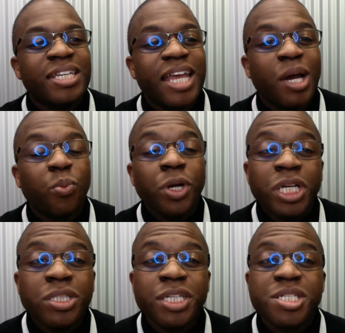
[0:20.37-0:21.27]
Now, we're going
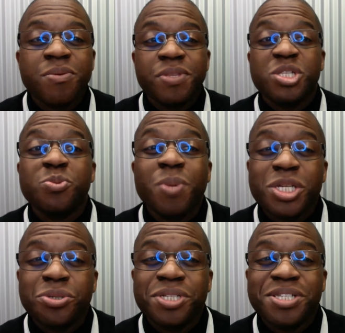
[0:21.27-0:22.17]
to look at some of the
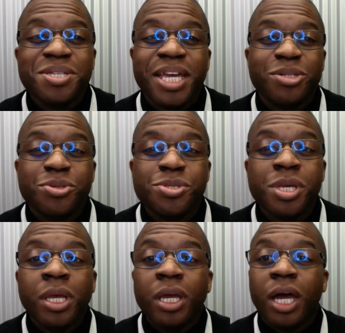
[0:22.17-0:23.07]
specialty standards,
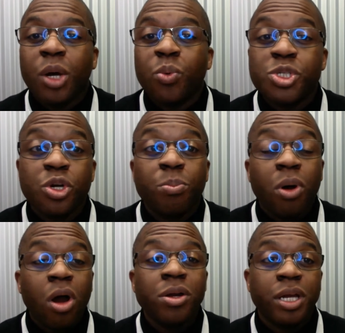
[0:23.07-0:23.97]
which are a
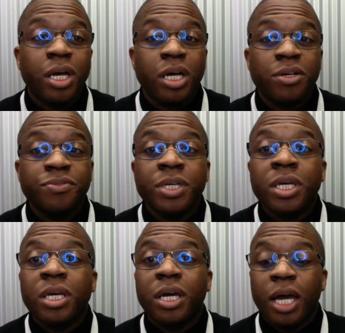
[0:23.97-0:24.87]
part of
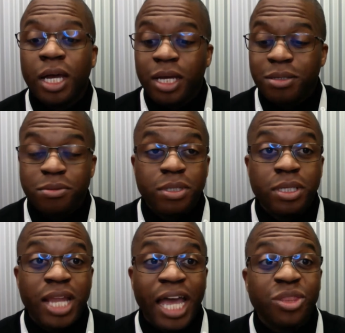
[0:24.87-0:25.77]

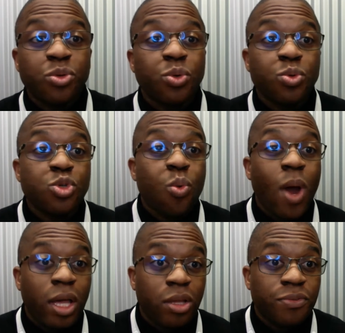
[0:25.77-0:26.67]
9 through
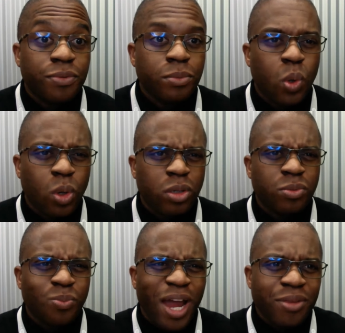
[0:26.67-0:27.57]
12, or
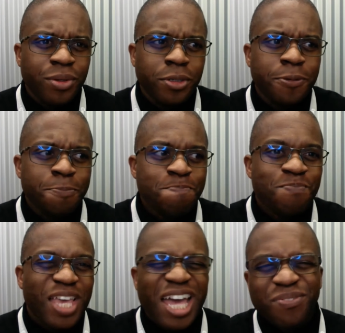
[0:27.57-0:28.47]
rather,
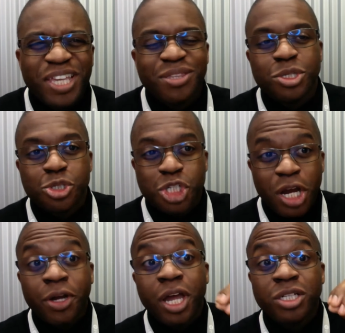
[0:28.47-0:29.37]
kind of like the
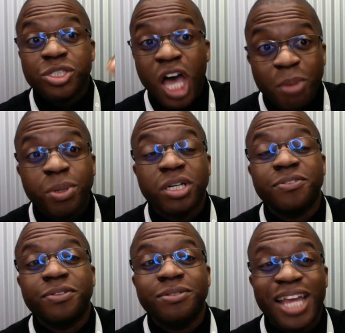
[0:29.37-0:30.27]
cherry on top of
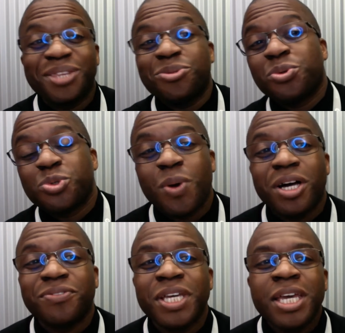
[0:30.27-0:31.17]
9 through
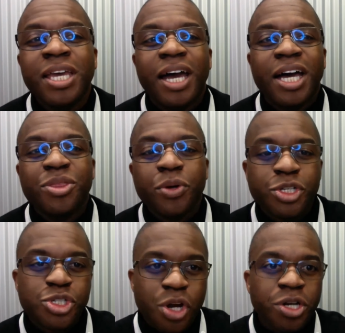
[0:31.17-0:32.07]
12. They're a
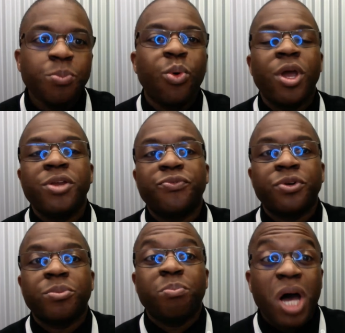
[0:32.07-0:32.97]
starting point for
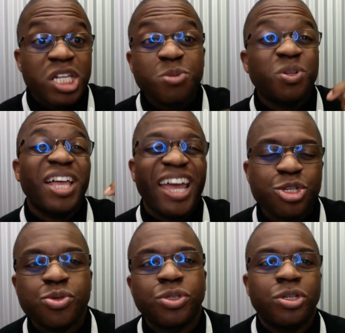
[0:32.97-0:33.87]
possible
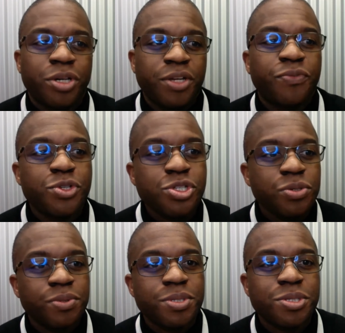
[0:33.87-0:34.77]
extra learning for
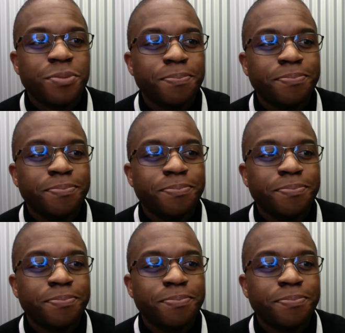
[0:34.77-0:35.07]
students.